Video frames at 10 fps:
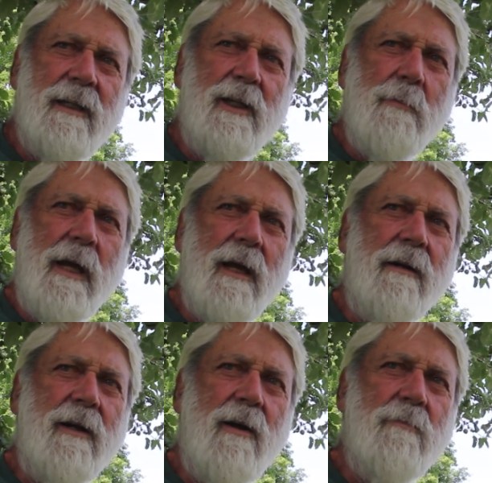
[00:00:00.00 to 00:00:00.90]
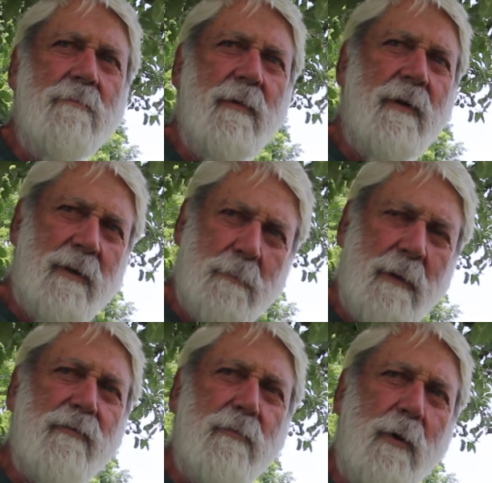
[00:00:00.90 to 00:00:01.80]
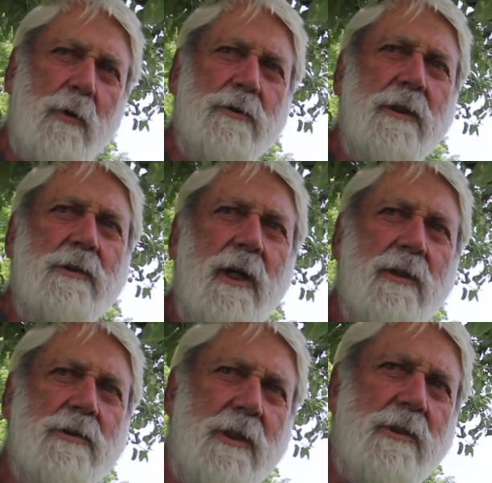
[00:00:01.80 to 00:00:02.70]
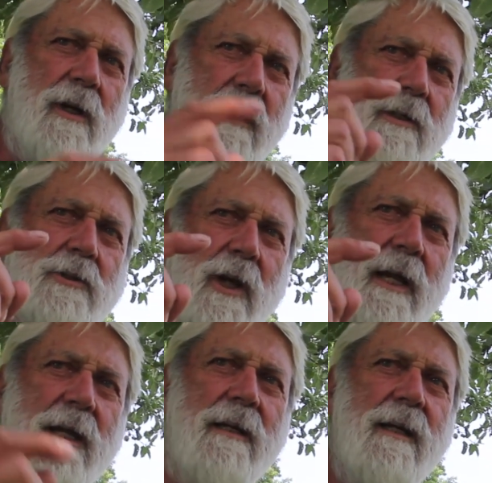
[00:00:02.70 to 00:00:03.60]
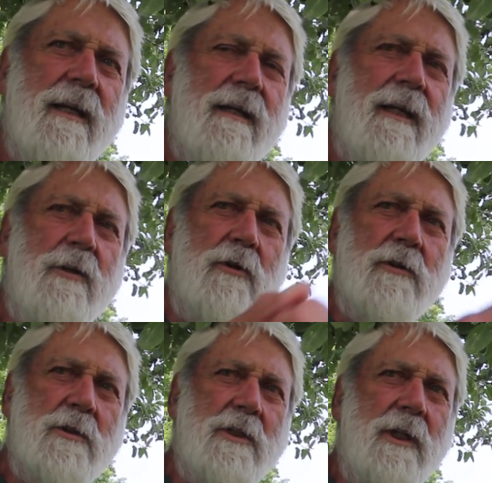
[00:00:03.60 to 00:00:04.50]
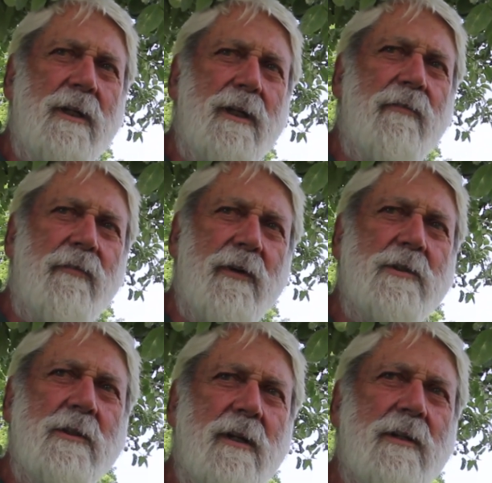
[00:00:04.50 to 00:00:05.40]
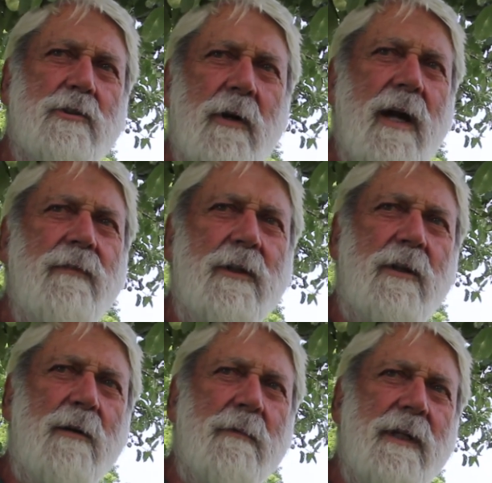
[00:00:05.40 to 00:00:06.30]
in the mail, and I'll to pay for postage, and I'll send you a little scion, and you can stick it in the fridge until it's grafting time.